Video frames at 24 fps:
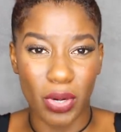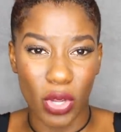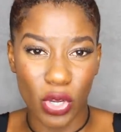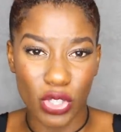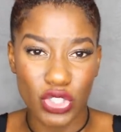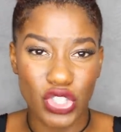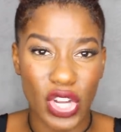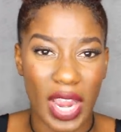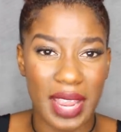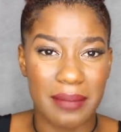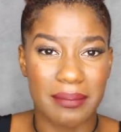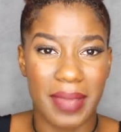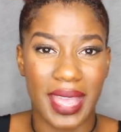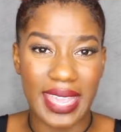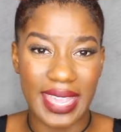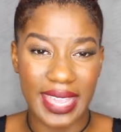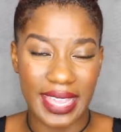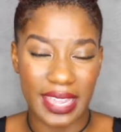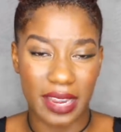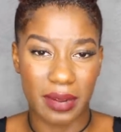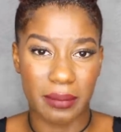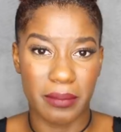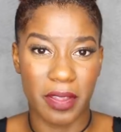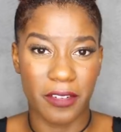blow drying my
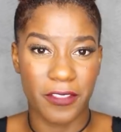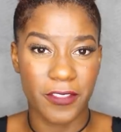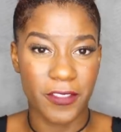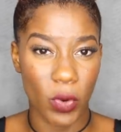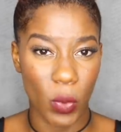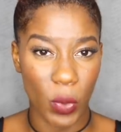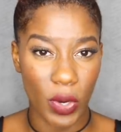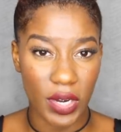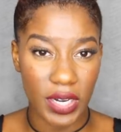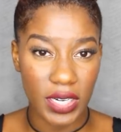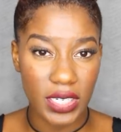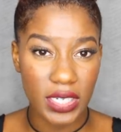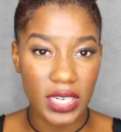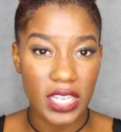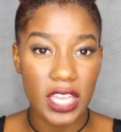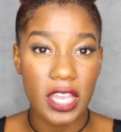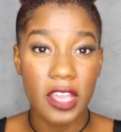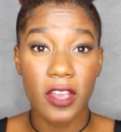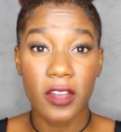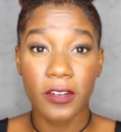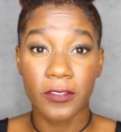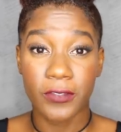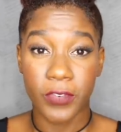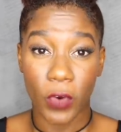hair before
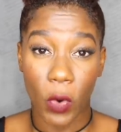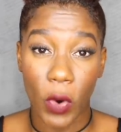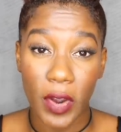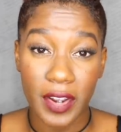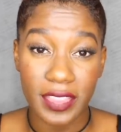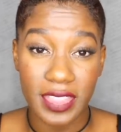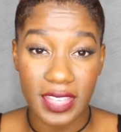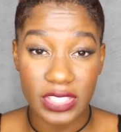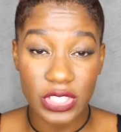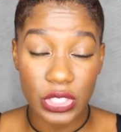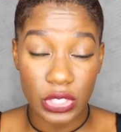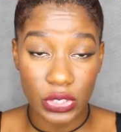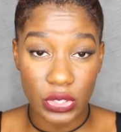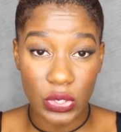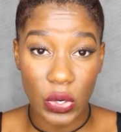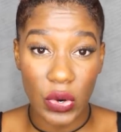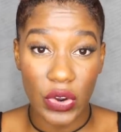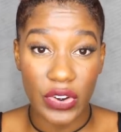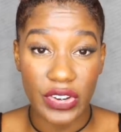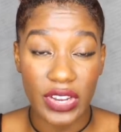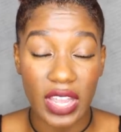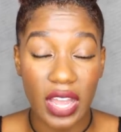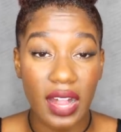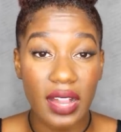for this
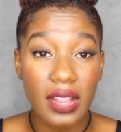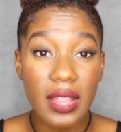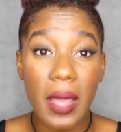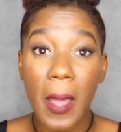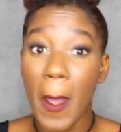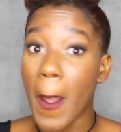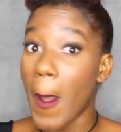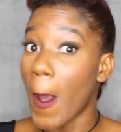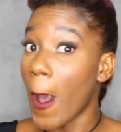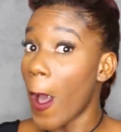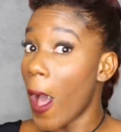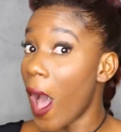tutorial.